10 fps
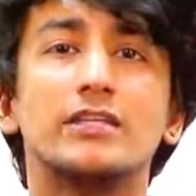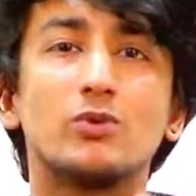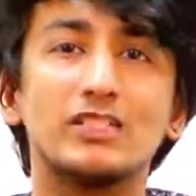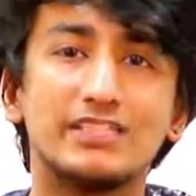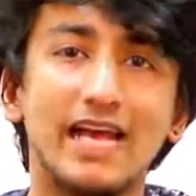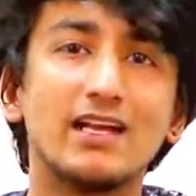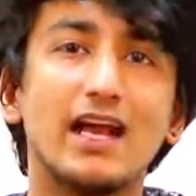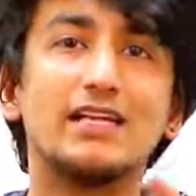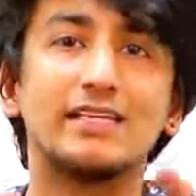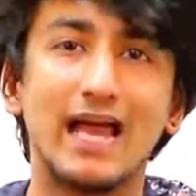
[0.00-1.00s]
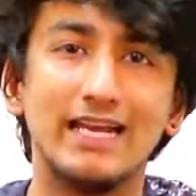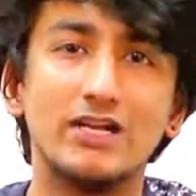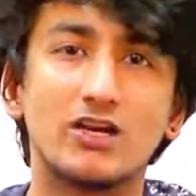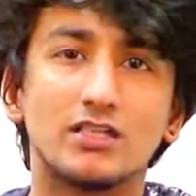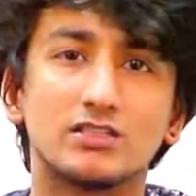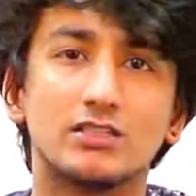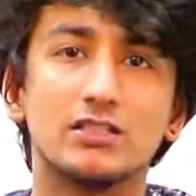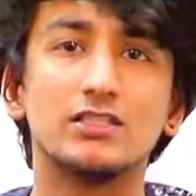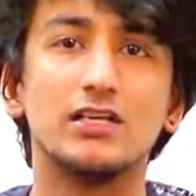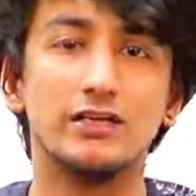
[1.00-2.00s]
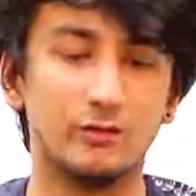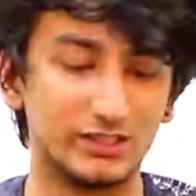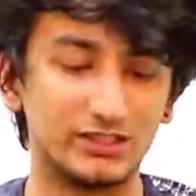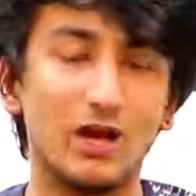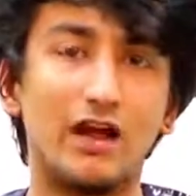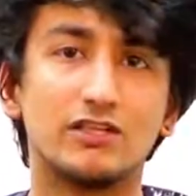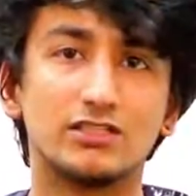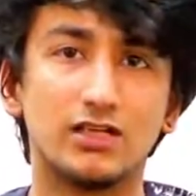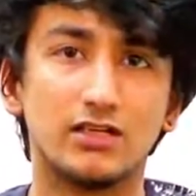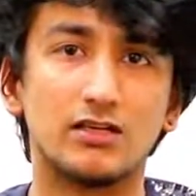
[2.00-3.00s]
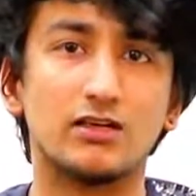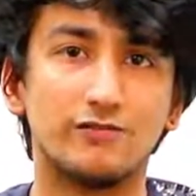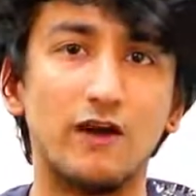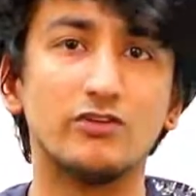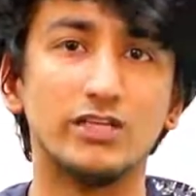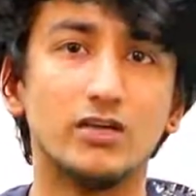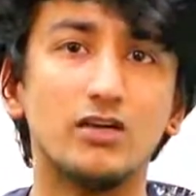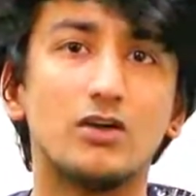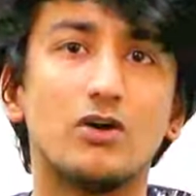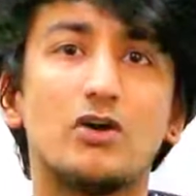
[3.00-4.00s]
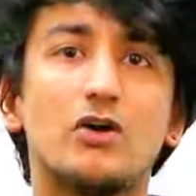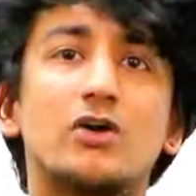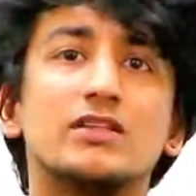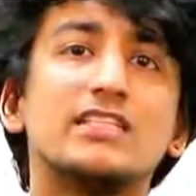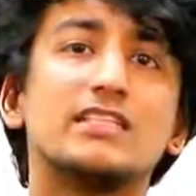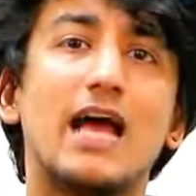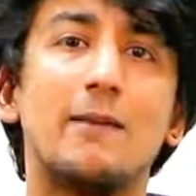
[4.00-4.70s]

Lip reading: You can check and tally your answers, which you have found here on this